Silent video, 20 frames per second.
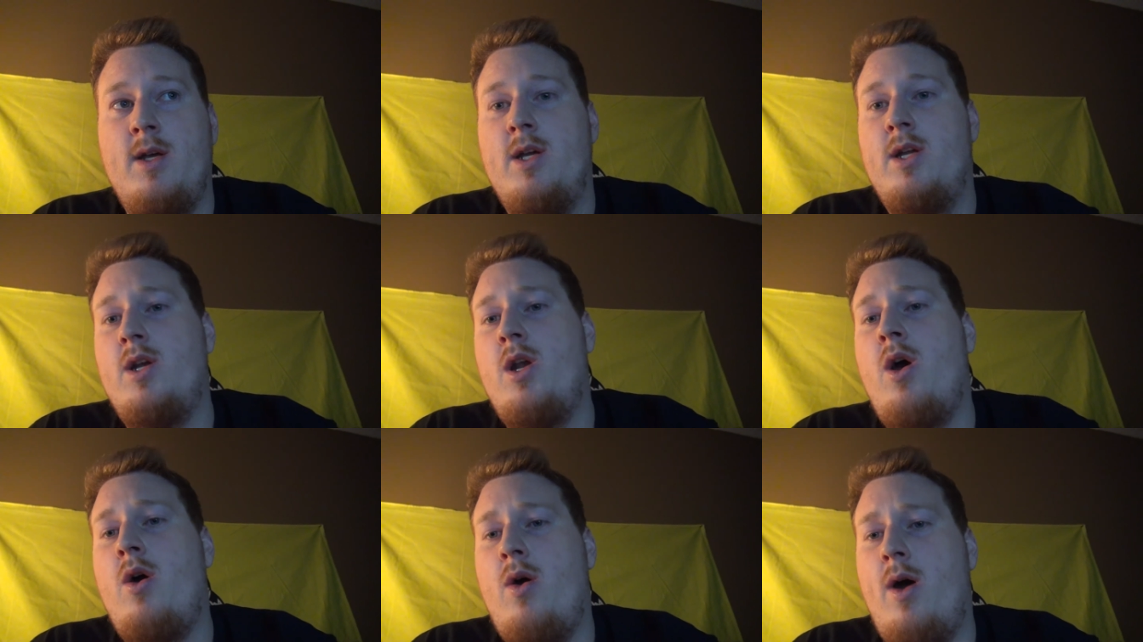
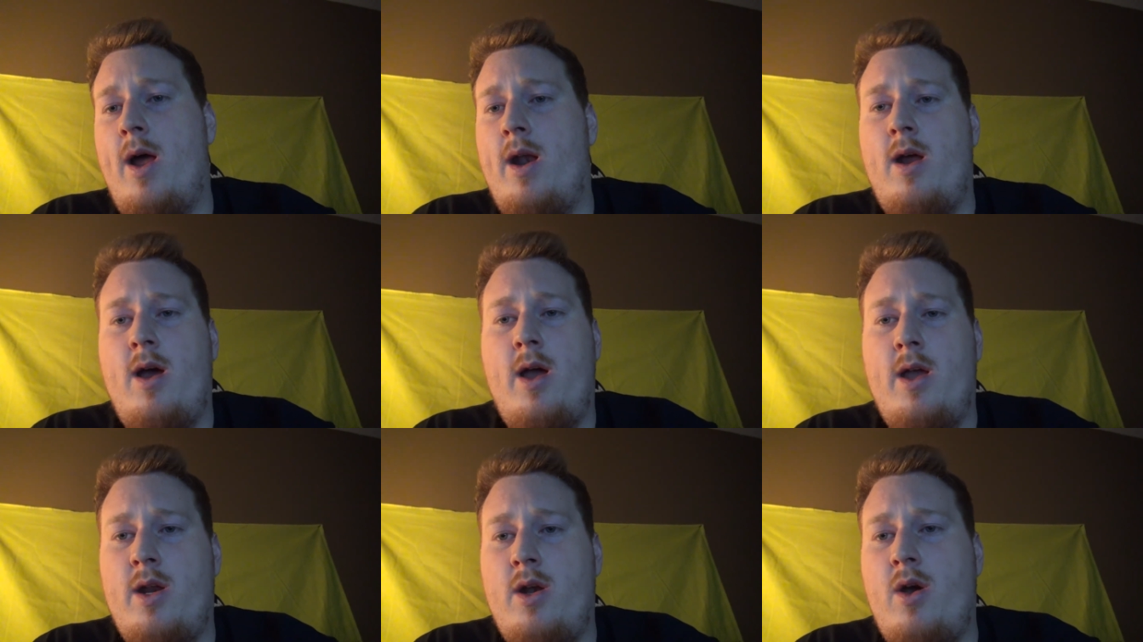No, I
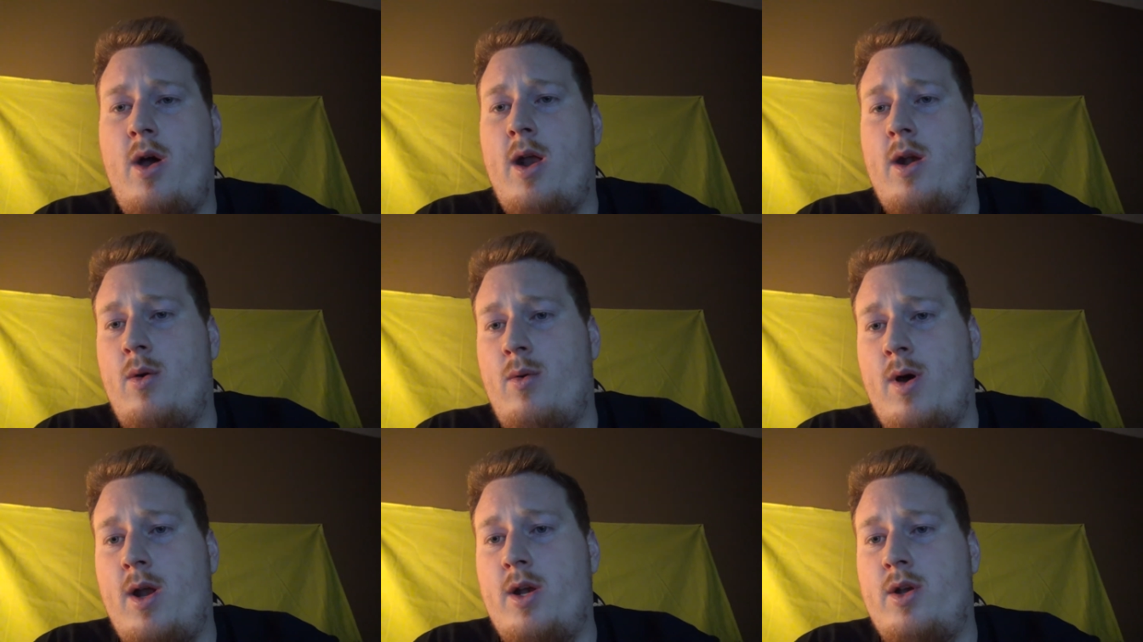don't. You know, I
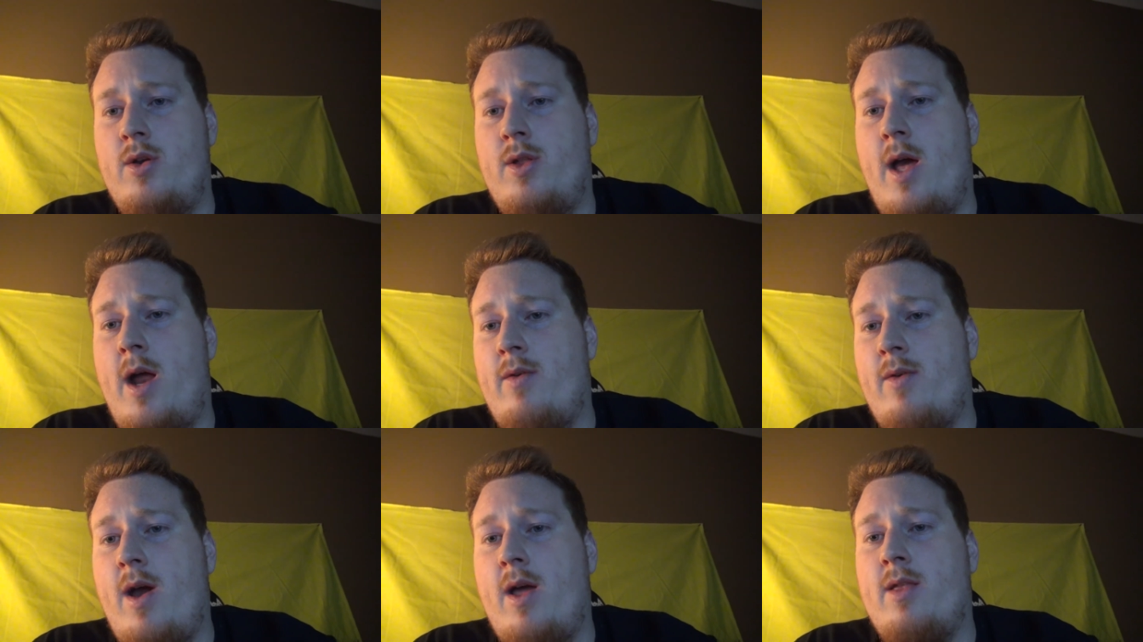don't want to do
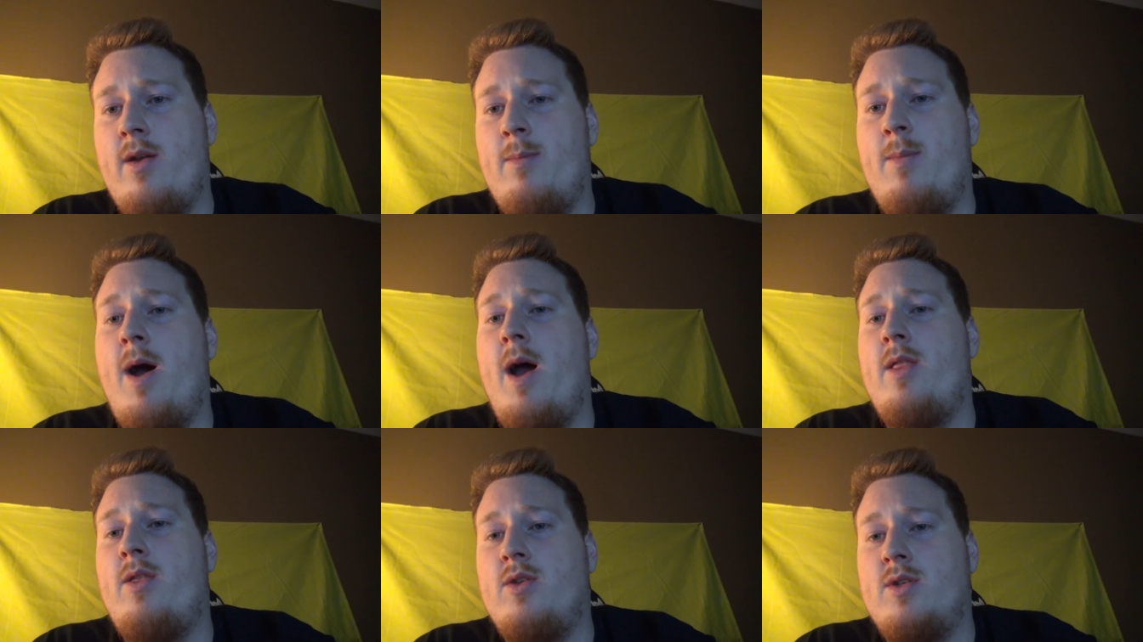that. I'd rather
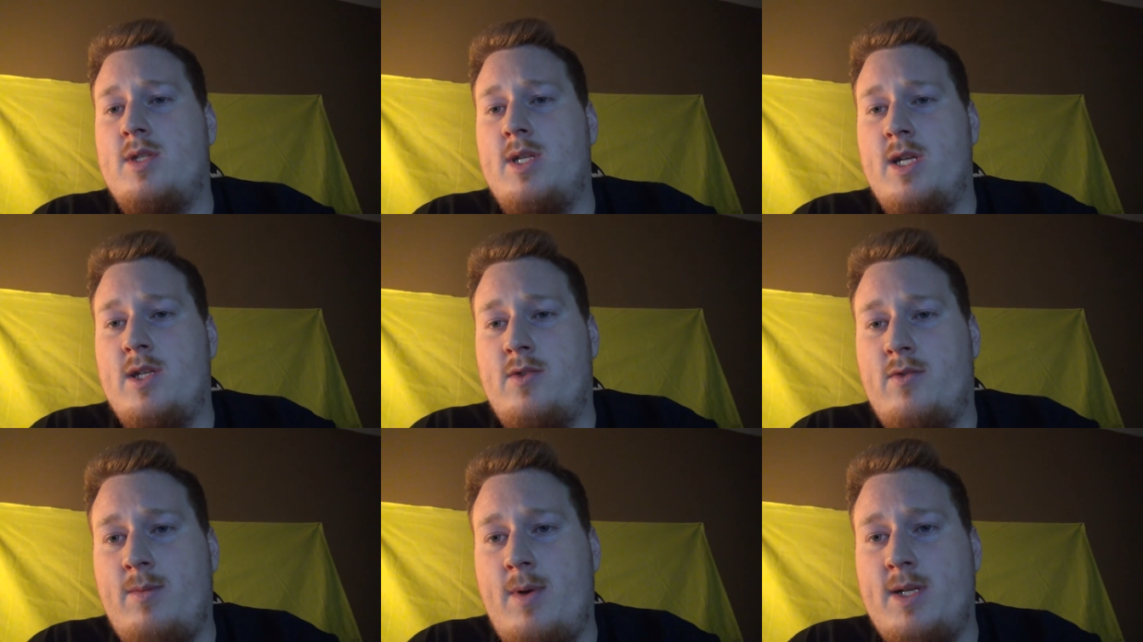buy those
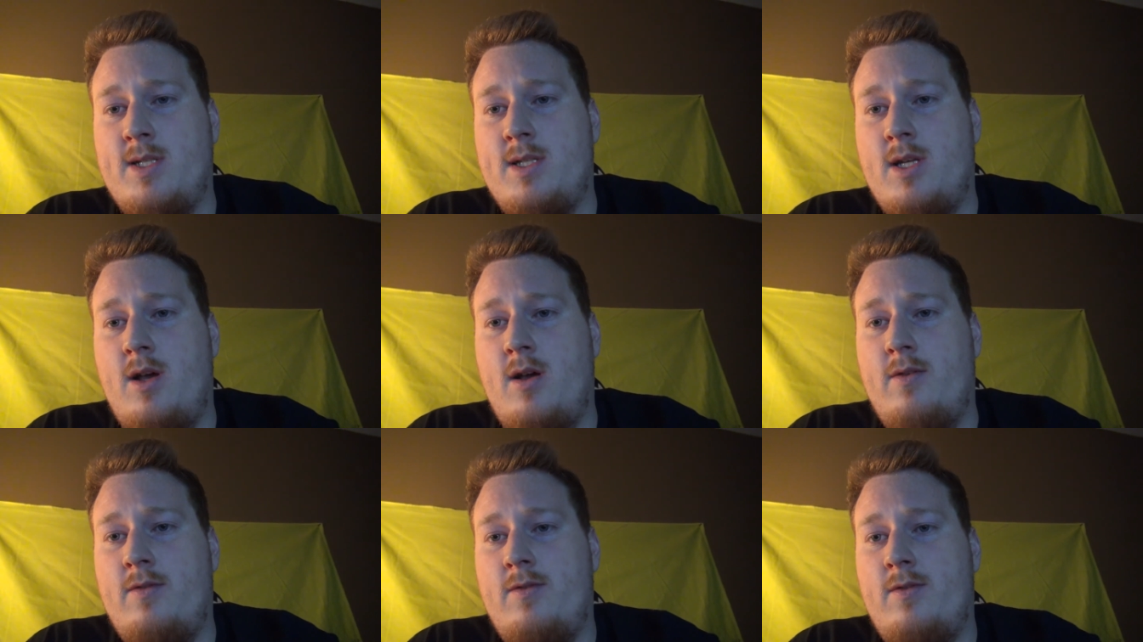things for
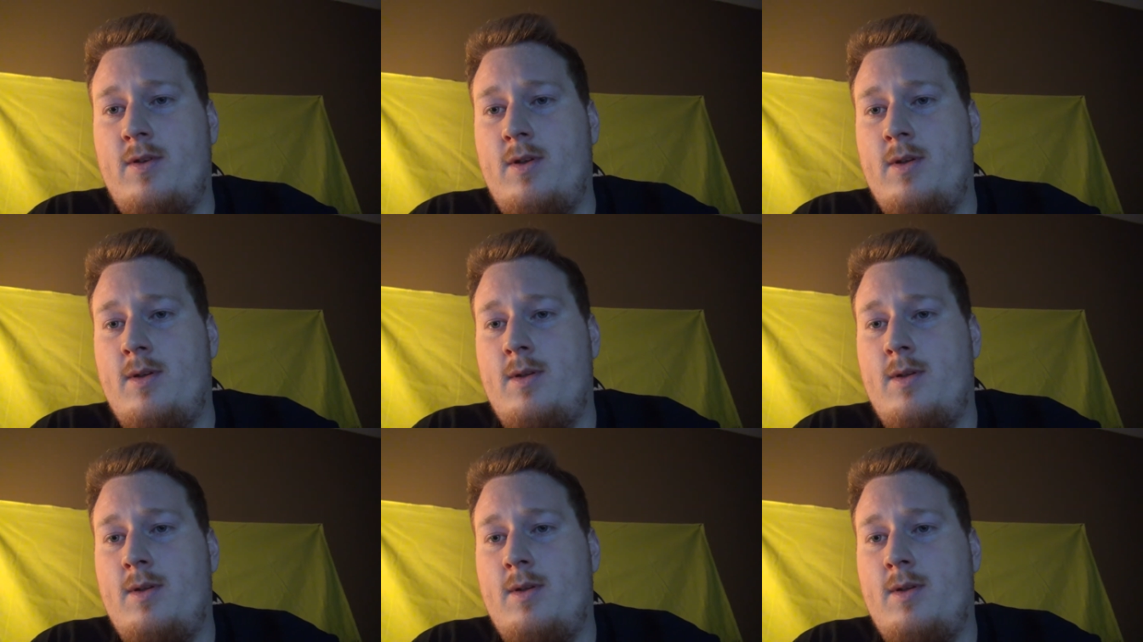myself.